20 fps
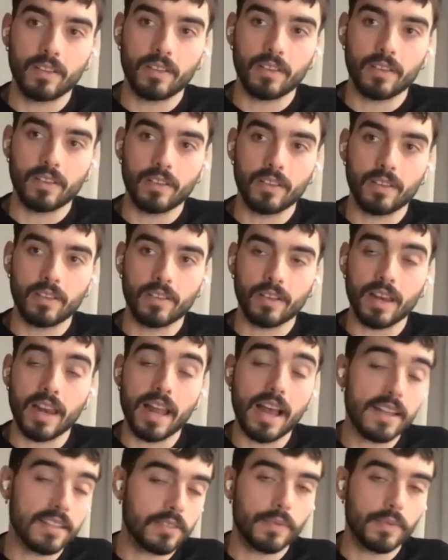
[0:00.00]
the the
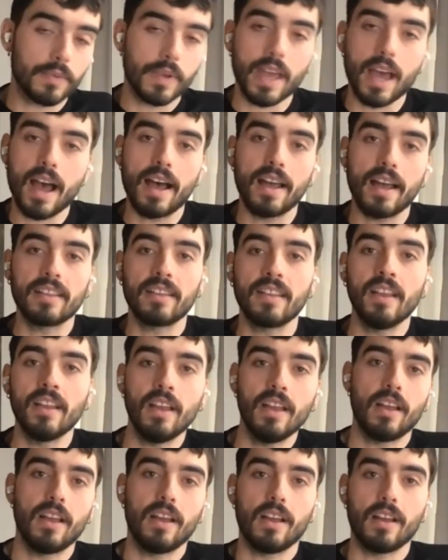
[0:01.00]
class we had
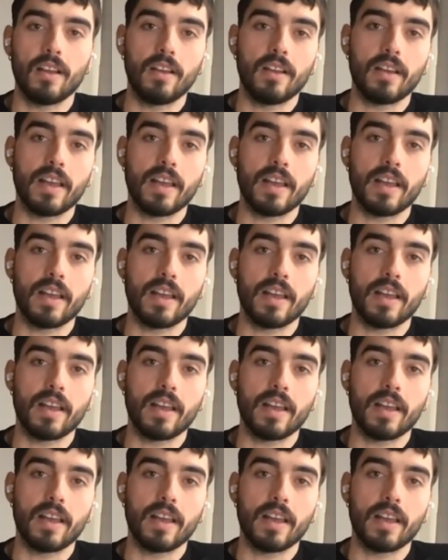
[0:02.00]
uh,